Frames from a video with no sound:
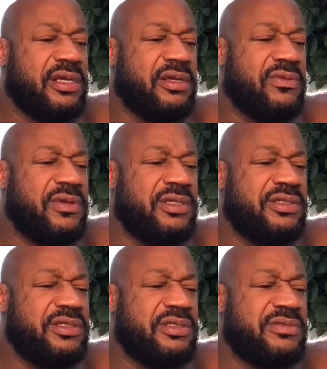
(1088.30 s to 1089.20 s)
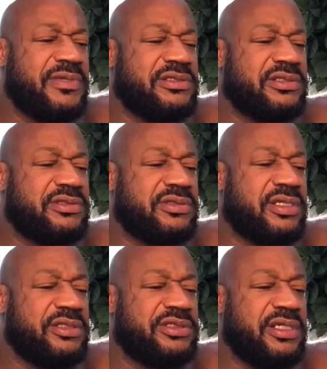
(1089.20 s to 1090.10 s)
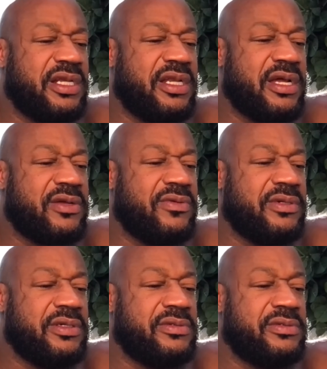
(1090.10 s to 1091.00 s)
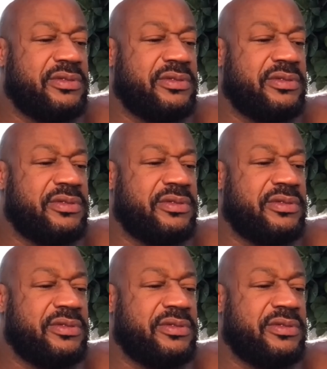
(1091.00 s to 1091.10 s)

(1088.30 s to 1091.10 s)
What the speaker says: What is this? My sister, yeah, she got a lot going on.